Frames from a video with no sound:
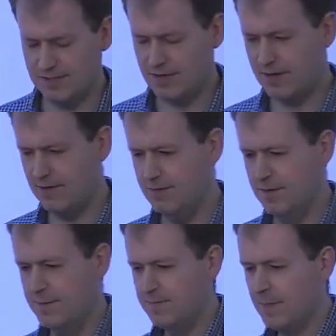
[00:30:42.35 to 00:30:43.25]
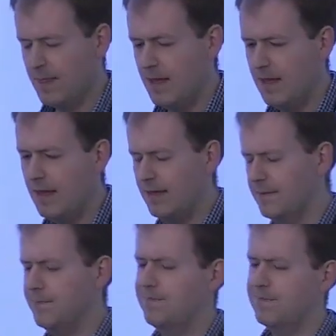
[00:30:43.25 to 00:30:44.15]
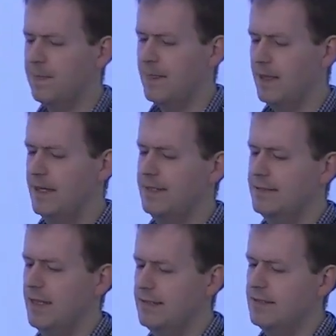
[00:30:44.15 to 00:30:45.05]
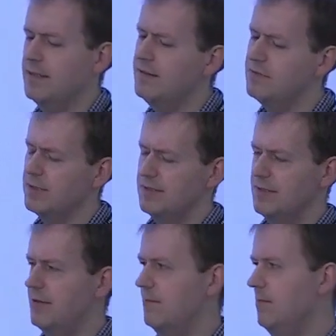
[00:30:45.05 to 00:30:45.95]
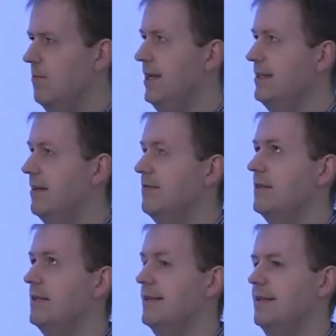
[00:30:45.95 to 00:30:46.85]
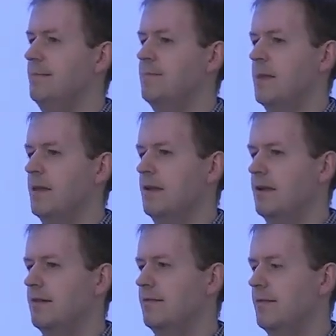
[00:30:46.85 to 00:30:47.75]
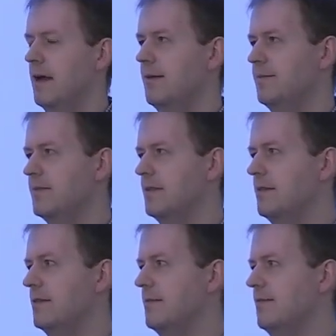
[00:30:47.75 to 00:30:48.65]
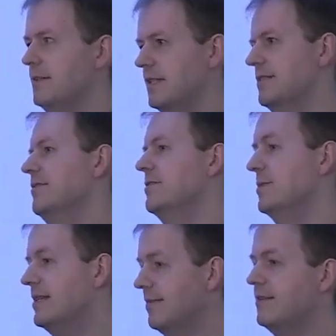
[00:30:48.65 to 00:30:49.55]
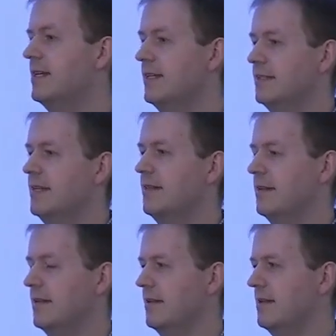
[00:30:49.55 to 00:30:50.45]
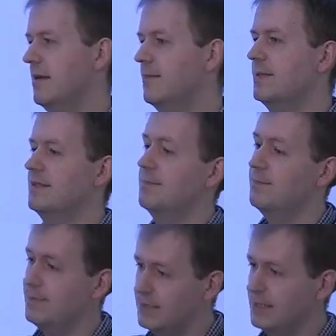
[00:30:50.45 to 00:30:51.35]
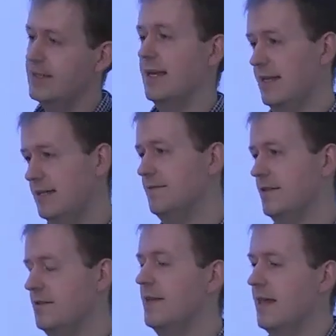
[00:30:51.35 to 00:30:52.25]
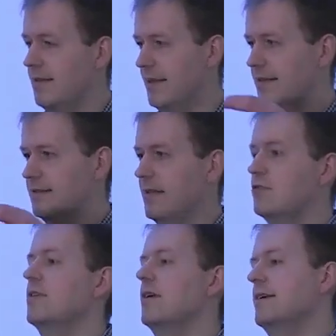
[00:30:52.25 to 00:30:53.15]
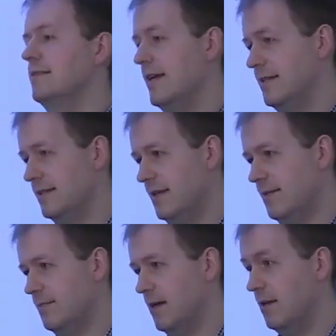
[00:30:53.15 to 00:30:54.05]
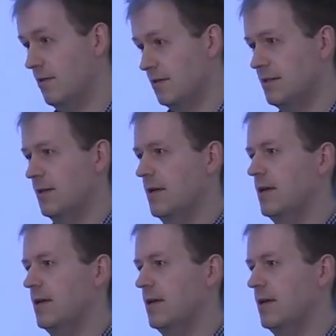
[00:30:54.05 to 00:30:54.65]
So um, it's it's a tough one. So we definitely um, first things first. We definitely see that companies are building that individual that that centralized data team a lot.